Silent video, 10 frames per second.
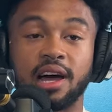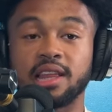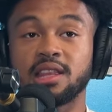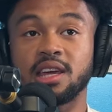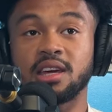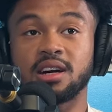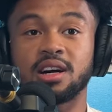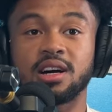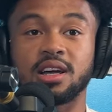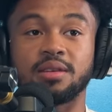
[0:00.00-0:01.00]
I think
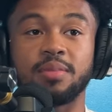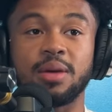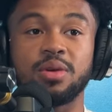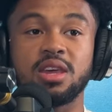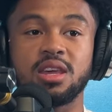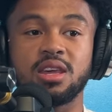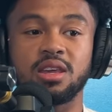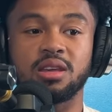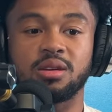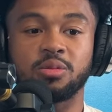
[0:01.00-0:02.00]
uh,
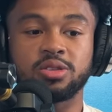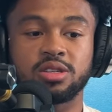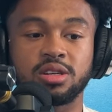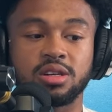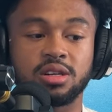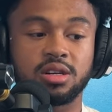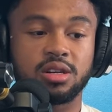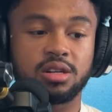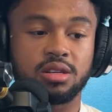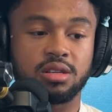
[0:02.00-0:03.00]
maybe was
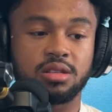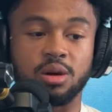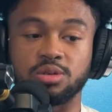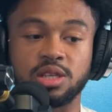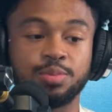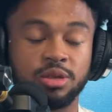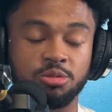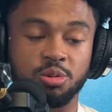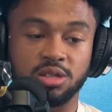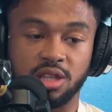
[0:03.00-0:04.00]
uh no CP3
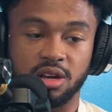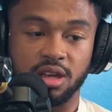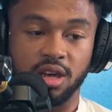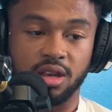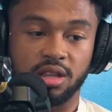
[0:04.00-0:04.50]
wasn't there yet.